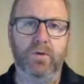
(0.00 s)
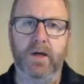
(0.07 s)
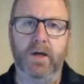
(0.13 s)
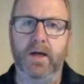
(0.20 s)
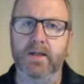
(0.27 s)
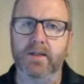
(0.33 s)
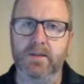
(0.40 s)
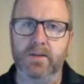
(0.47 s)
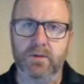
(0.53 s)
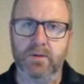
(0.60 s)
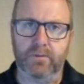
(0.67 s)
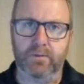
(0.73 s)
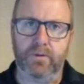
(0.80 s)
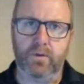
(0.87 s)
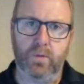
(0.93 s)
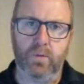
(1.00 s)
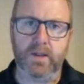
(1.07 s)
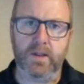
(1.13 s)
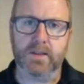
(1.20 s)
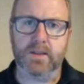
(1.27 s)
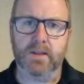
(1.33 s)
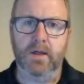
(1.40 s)
days to a few
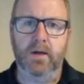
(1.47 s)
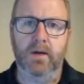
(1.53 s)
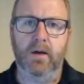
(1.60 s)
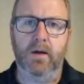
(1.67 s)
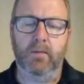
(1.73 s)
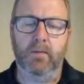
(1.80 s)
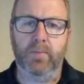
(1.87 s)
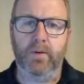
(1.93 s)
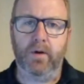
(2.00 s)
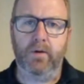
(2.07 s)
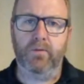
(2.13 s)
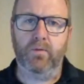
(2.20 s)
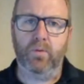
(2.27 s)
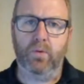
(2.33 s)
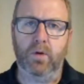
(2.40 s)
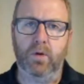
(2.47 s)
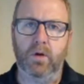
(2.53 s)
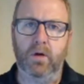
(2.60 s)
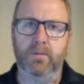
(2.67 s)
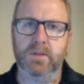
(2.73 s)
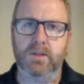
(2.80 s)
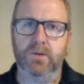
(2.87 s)
weeks, but overall,
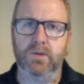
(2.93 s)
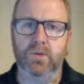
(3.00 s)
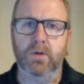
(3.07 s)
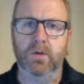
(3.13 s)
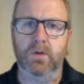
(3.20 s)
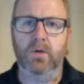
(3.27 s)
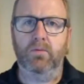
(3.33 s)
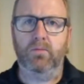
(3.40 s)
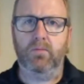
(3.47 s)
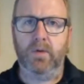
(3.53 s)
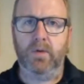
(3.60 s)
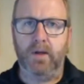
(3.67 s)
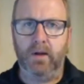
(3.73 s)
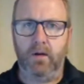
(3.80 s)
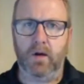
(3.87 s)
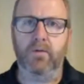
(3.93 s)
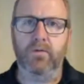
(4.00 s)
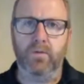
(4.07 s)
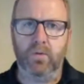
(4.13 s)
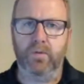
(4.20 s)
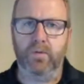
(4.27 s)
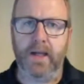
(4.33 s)
I'm still,
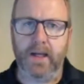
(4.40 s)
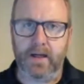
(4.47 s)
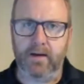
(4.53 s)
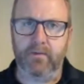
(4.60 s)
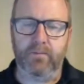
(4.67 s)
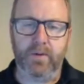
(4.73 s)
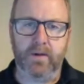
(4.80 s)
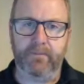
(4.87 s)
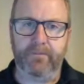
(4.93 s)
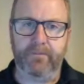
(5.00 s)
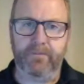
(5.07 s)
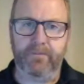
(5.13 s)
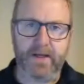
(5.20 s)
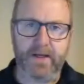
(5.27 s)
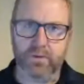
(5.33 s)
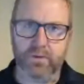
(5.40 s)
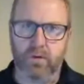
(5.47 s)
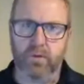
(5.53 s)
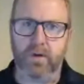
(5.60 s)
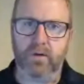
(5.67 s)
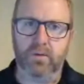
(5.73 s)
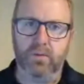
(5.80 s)
overall negative. But that's
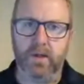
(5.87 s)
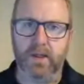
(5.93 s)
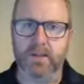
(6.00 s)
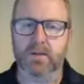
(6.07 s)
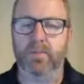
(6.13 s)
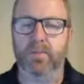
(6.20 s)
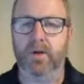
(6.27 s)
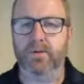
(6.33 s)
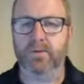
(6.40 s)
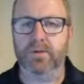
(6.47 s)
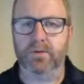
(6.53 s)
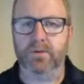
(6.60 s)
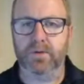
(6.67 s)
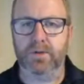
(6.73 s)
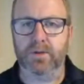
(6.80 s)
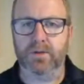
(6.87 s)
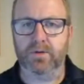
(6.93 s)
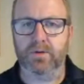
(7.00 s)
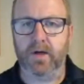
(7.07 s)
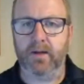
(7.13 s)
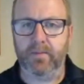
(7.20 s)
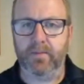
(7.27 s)
rhetorical as opposed to just
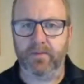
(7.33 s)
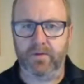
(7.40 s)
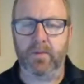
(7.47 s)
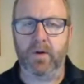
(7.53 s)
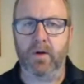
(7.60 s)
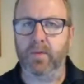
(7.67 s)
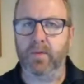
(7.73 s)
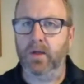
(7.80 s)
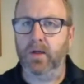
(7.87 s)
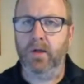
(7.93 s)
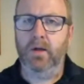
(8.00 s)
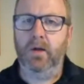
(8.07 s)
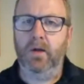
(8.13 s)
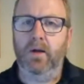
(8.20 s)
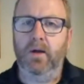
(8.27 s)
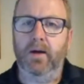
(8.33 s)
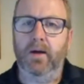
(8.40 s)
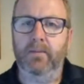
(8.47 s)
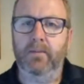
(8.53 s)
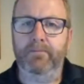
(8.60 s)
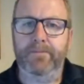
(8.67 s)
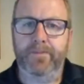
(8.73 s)
trading for the moment.
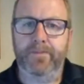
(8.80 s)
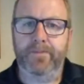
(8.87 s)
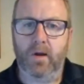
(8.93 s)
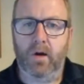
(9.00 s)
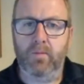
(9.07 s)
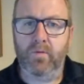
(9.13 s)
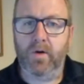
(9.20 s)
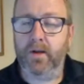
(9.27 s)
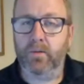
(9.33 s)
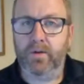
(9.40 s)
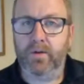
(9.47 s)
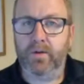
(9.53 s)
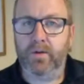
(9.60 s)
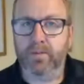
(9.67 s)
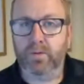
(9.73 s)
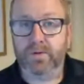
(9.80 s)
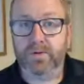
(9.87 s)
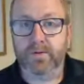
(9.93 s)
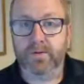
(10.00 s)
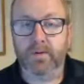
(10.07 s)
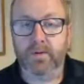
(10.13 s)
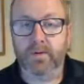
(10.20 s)
I'm running with the
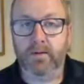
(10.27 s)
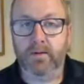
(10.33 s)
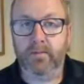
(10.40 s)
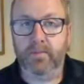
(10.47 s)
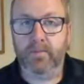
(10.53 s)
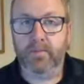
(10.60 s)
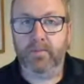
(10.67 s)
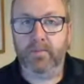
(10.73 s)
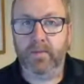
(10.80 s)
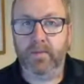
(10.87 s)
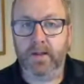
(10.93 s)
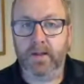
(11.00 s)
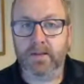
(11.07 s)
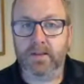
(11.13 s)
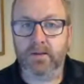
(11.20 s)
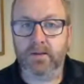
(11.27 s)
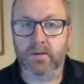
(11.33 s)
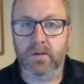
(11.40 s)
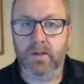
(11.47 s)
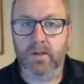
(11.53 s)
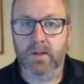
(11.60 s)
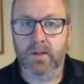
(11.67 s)
bulls
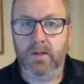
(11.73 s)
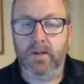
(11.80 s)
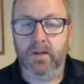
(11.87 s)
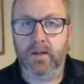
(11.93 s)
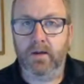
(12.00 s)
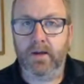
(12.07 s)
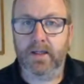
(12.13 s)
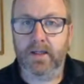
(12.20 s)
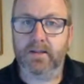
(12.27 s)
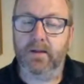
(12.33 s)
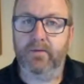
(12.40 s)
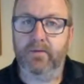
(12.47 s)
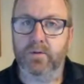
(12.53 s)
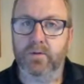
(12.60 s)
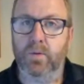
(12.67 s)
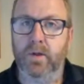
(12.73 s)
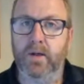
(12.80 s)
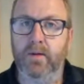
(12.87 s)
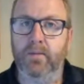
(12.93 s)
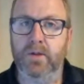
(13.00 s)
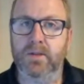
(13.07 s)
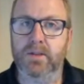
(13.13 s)
until I get to the
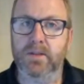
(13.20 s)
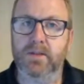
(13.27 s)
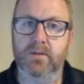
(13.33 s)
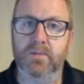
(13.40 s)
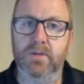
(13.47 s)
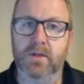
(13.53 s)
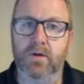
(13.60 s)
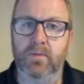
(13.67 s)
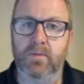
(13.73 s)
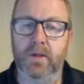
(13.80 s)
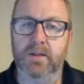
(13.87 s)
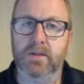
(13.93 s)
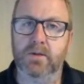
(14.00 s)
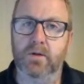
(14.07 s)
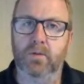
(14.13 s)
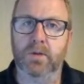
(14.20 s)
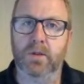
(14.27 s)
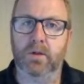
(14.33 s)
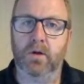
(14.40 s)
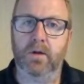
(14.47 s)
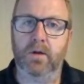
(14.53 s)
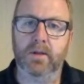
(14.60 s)
levels where my systems tell me it's
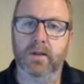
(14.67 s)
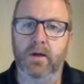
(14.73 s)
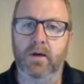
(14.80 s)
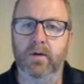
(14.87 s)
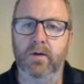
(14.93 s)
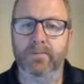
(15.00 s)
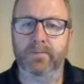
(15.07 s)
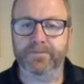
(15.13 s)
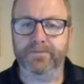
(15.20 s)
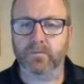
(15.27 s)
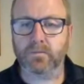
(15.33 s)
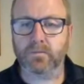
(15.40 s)
time to lighten the load.